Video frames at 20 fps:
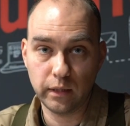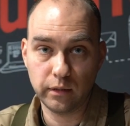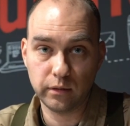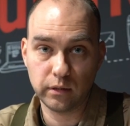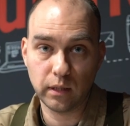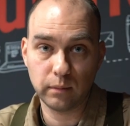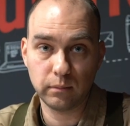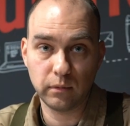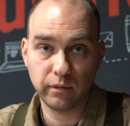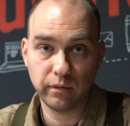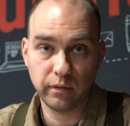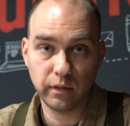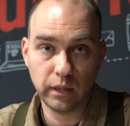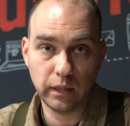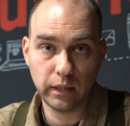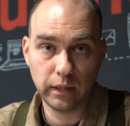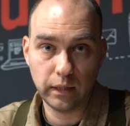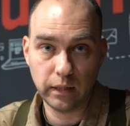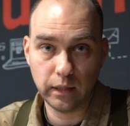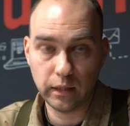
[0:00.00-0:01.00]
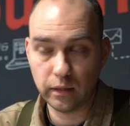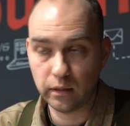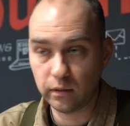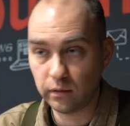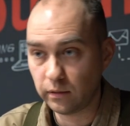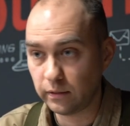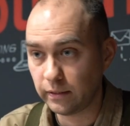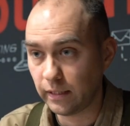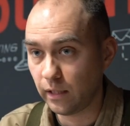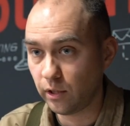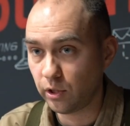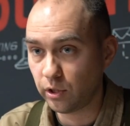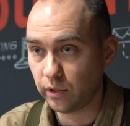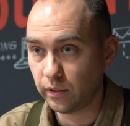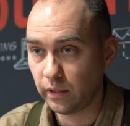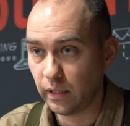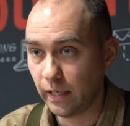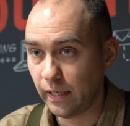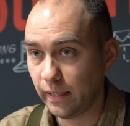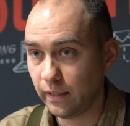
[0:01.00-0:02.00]
and some of the
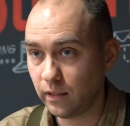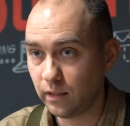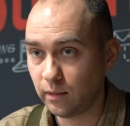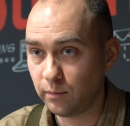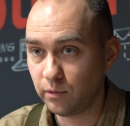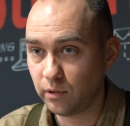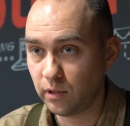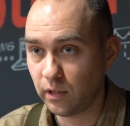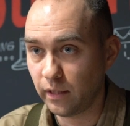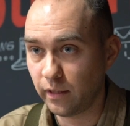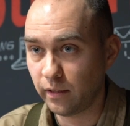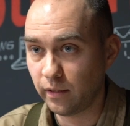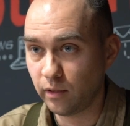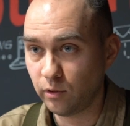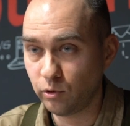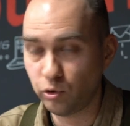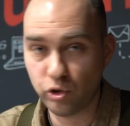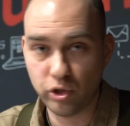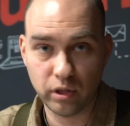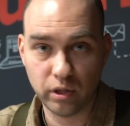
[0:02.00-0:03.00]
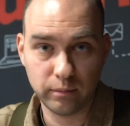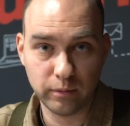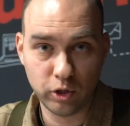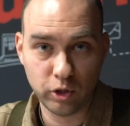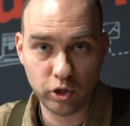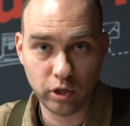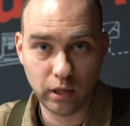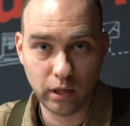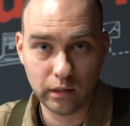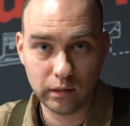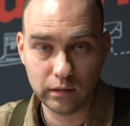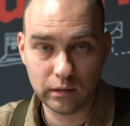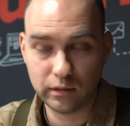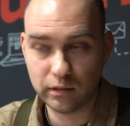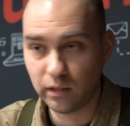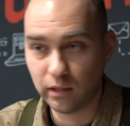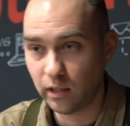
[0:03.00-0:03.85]
sanctioned items, like those German chocolates,